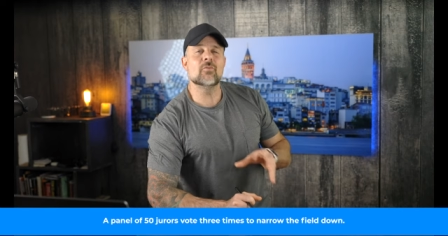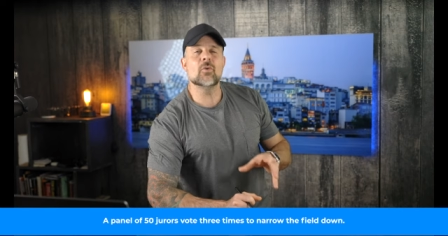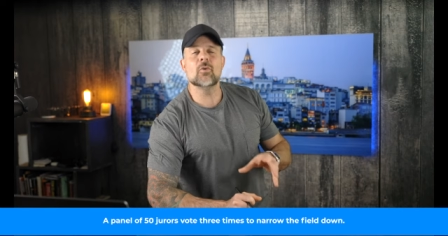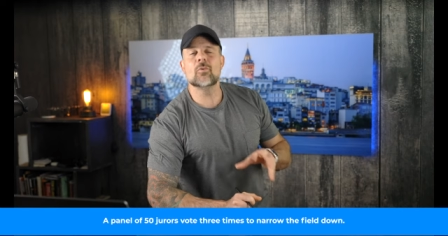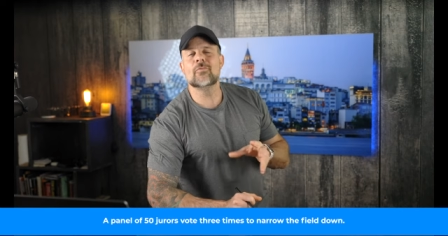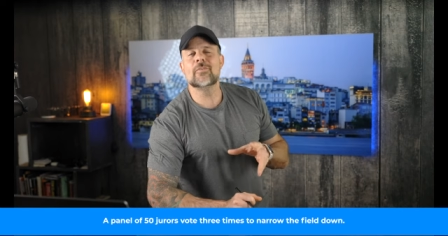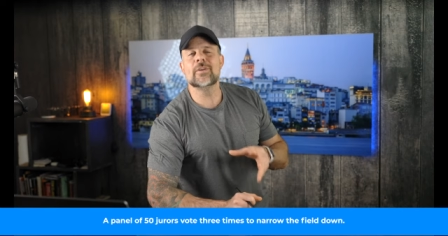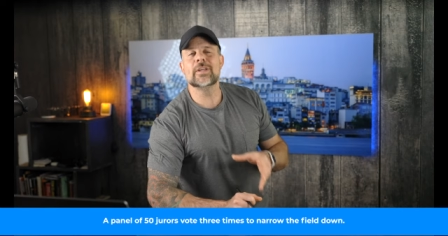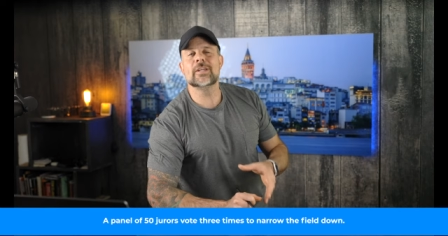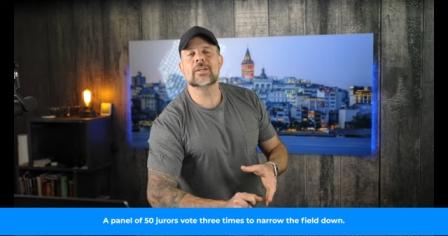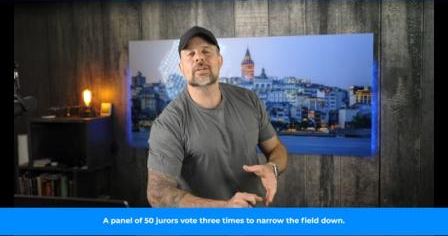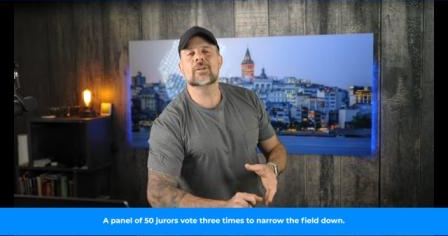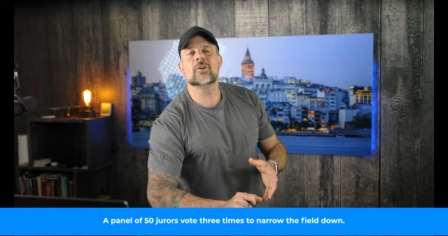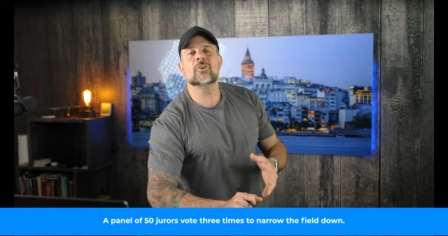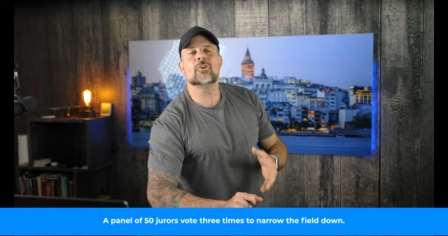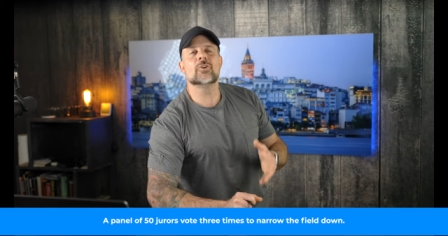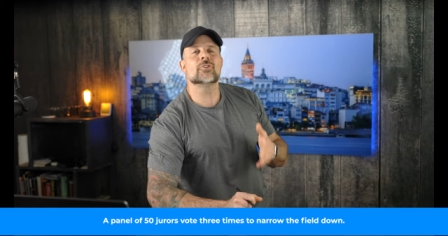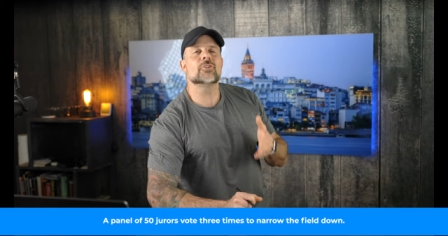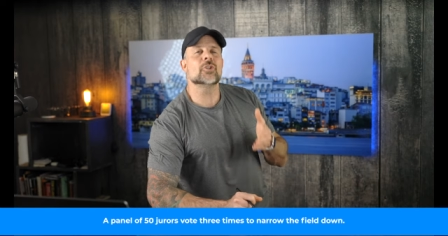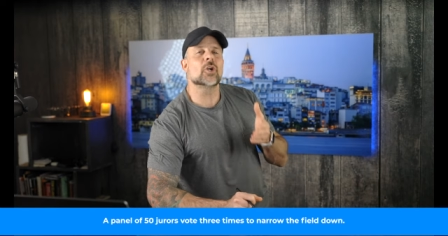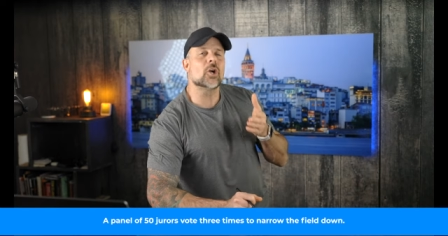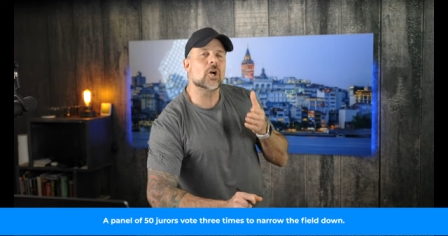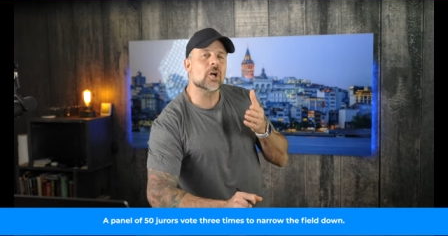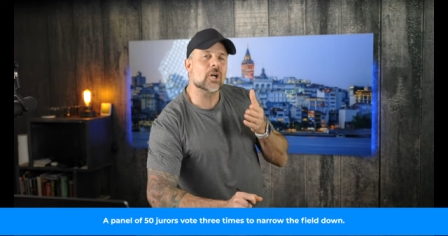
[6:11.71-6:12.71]
what
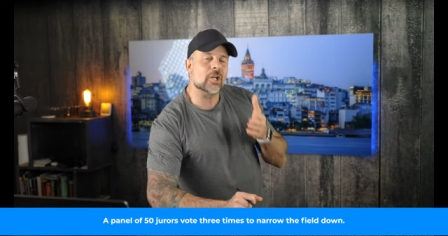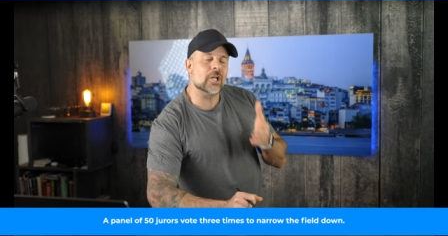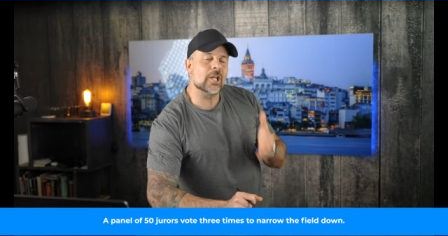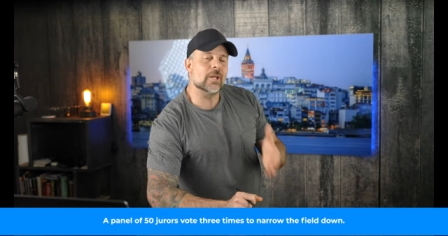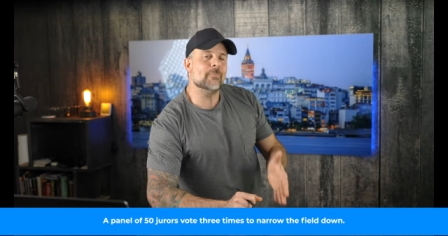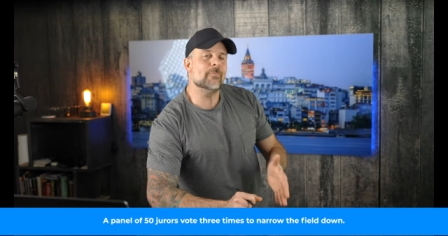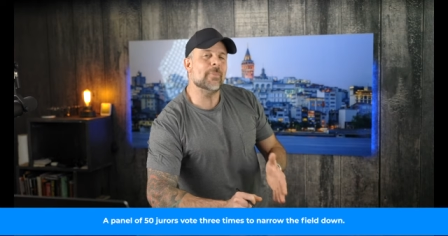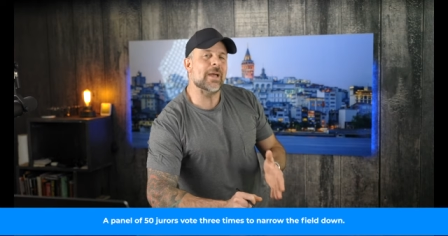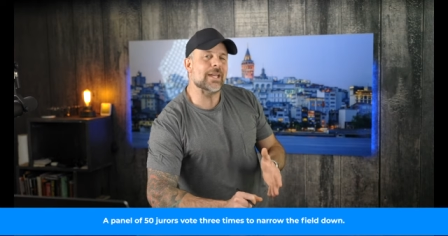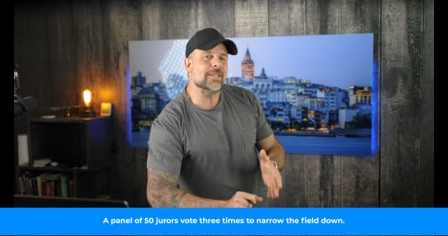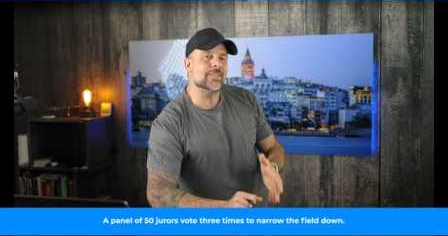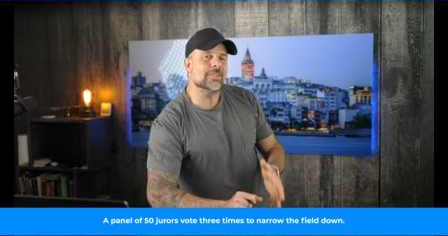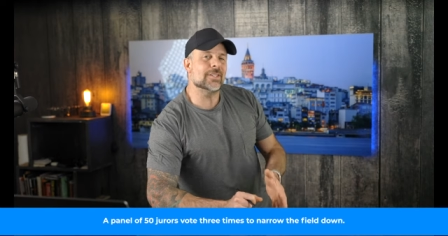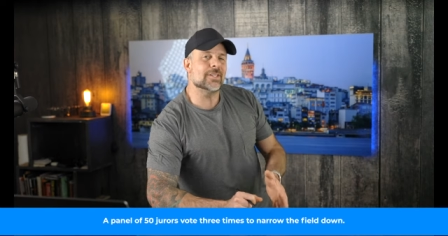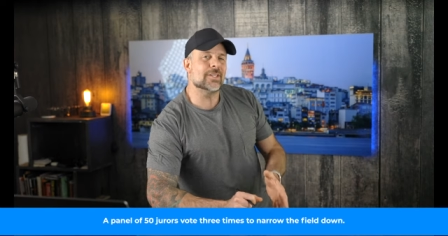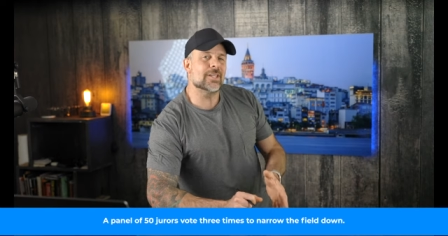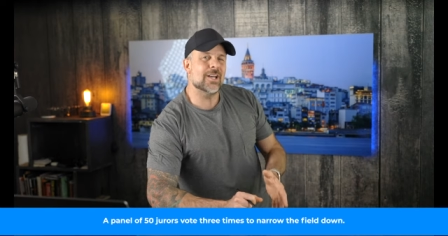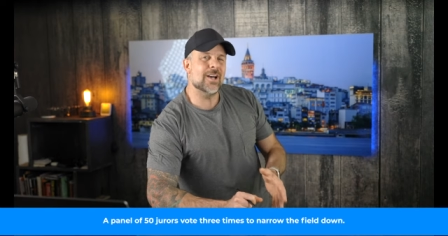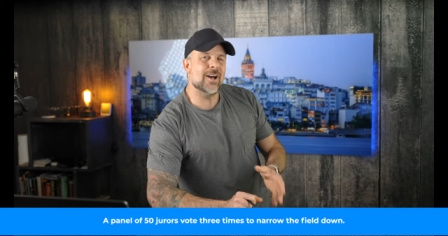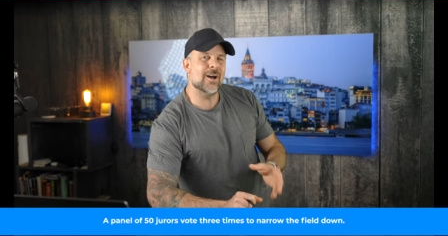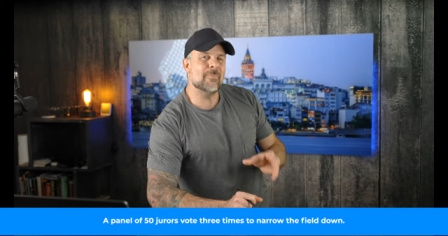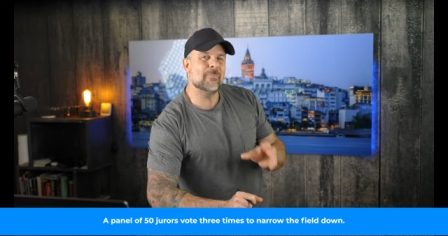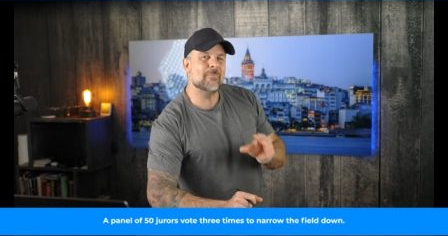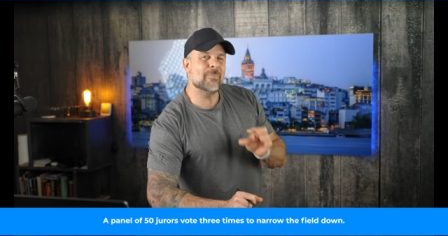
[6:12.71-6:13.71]
vehicles are going to make the
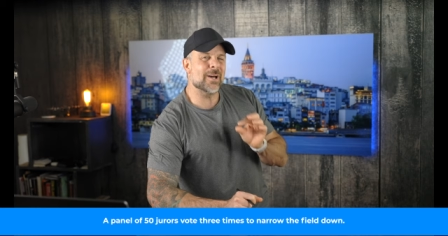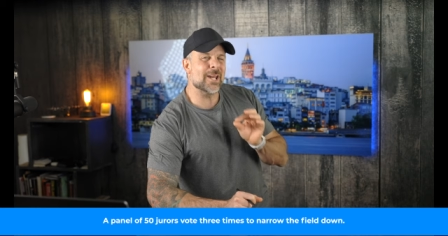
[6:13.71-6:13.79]
cut,